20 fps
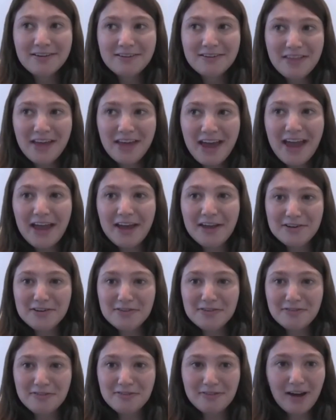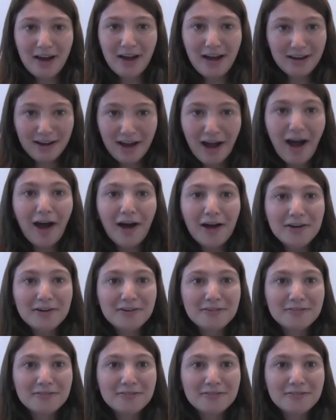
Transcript: the hand of God